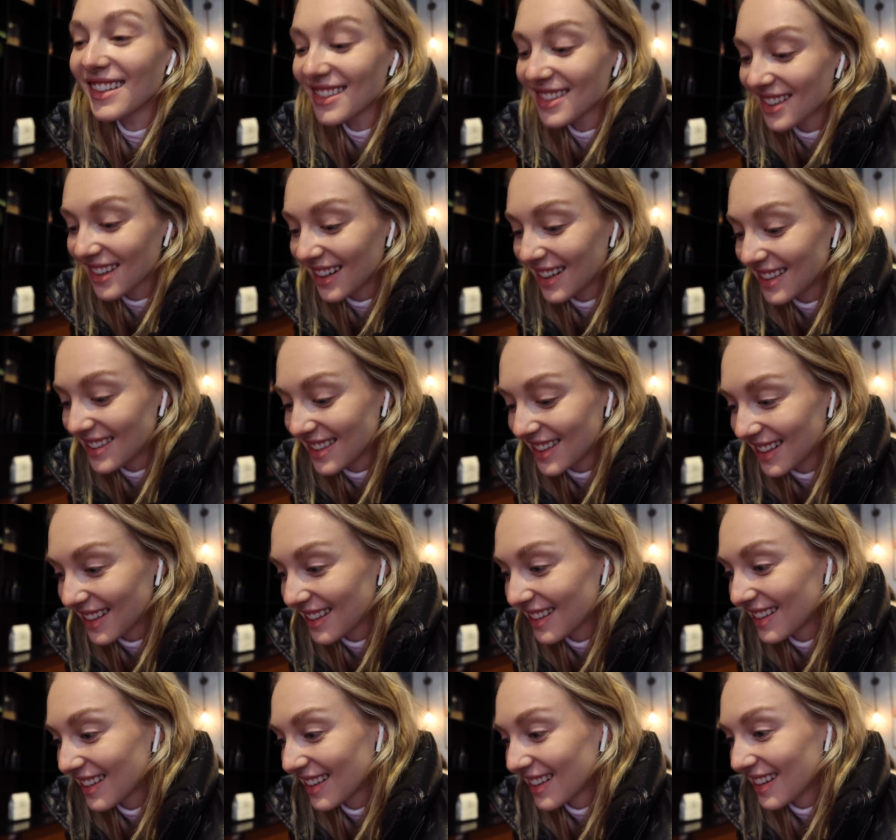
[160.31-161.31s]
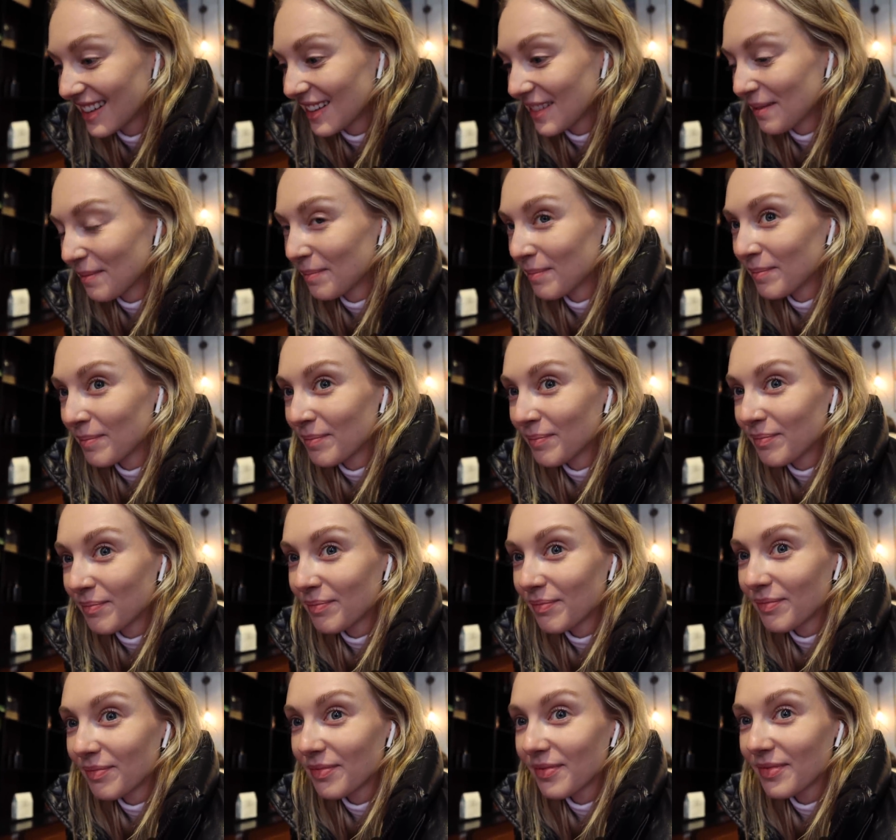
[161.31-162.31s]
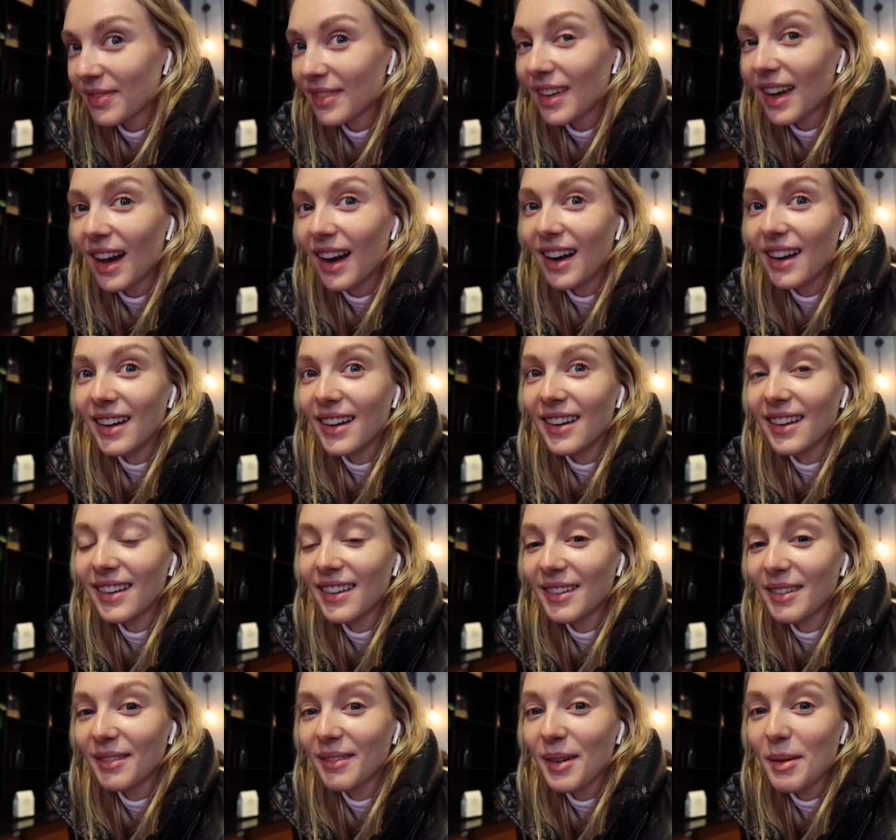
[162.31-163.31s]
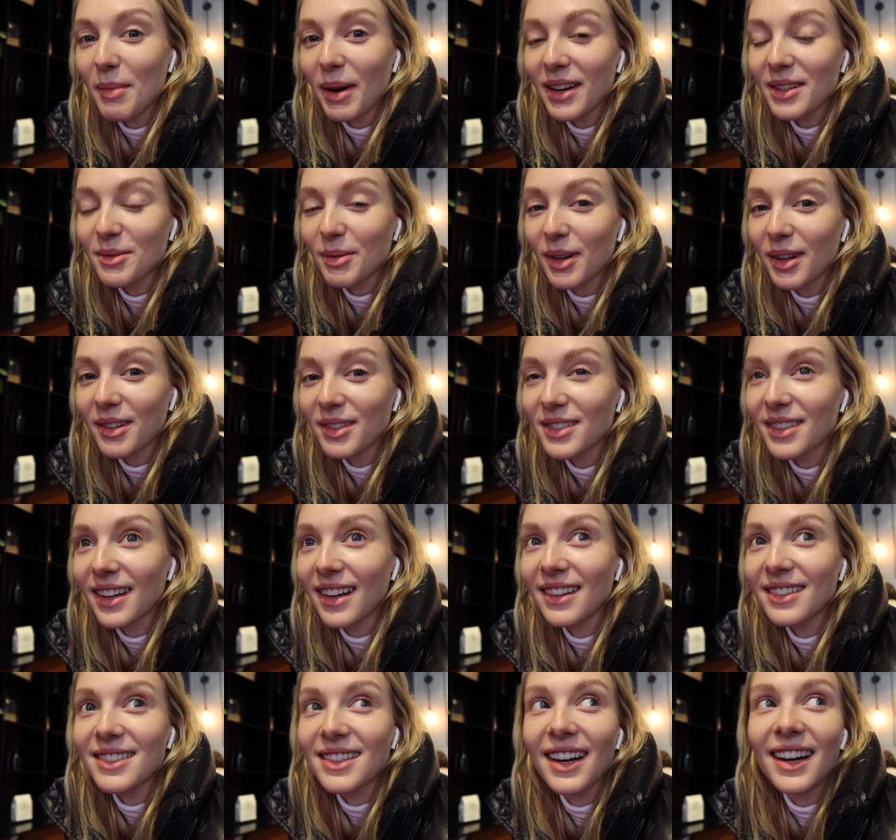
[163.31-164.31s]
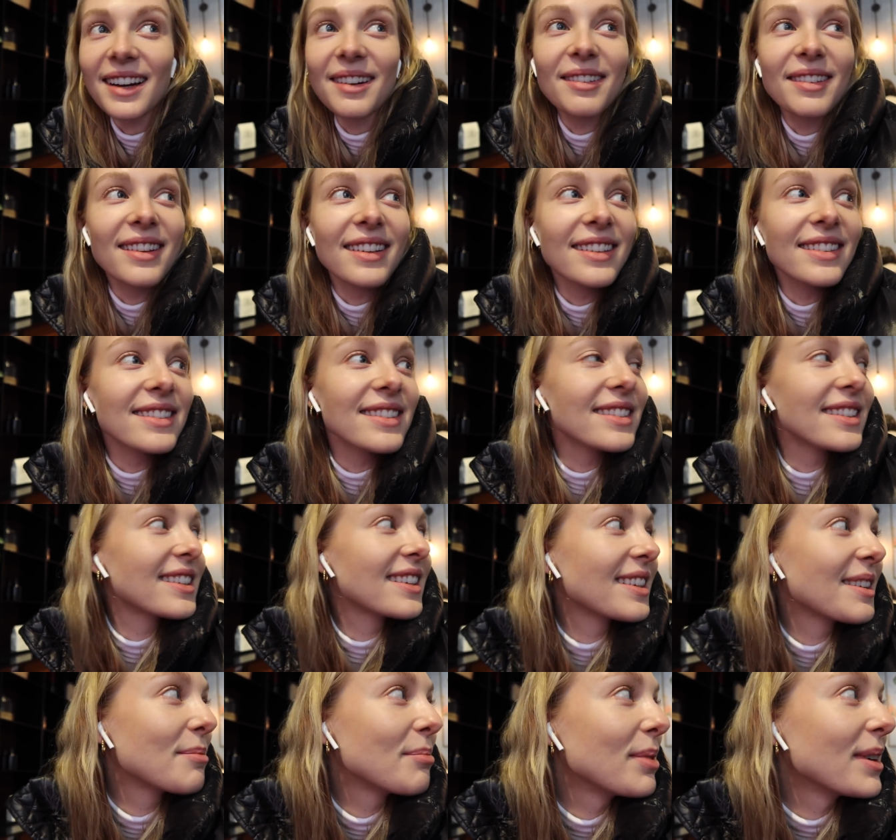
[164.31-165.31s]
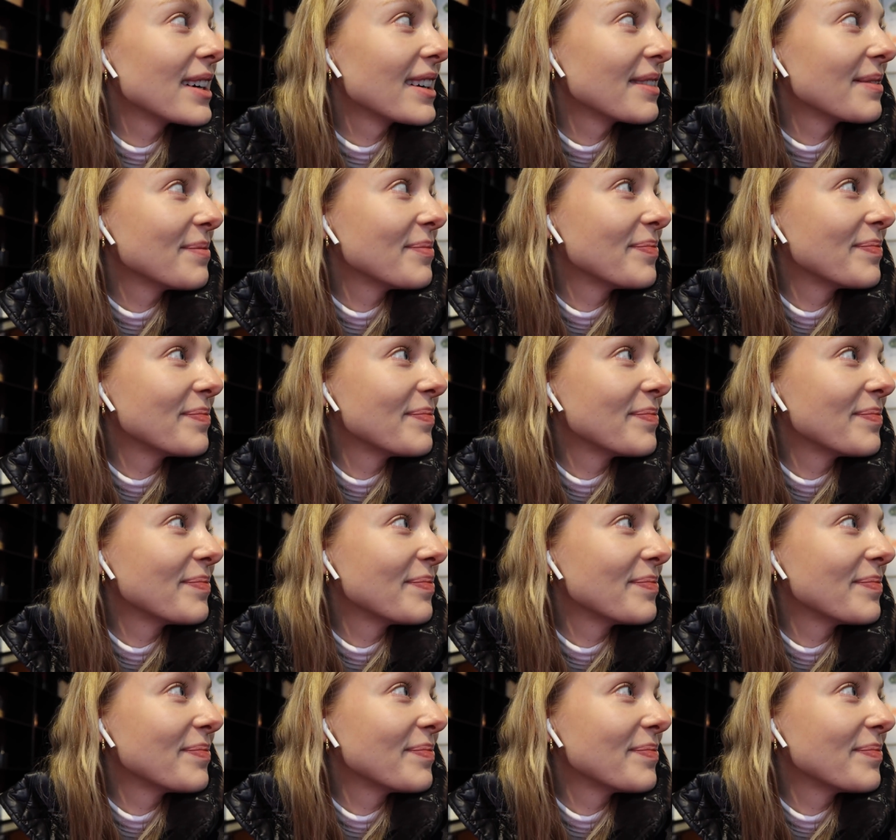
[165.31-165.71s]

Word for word: It's crazy. Good coffee shop to be warm. Yeah, we might as well go sit outside with this. But